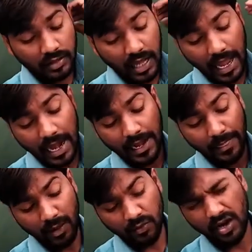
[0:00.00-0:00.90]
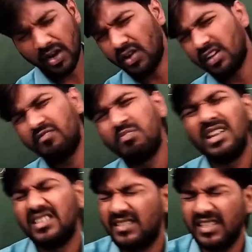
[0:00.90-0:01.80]
and there were a lot of
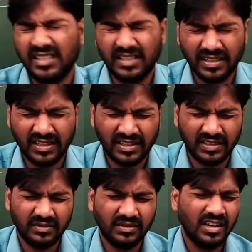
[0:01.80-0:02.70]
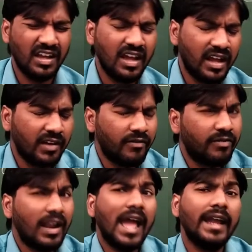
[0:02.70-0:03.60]
buses,
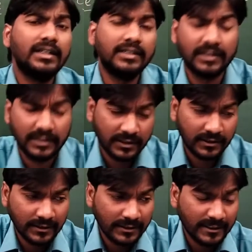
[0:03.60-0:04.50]
flights,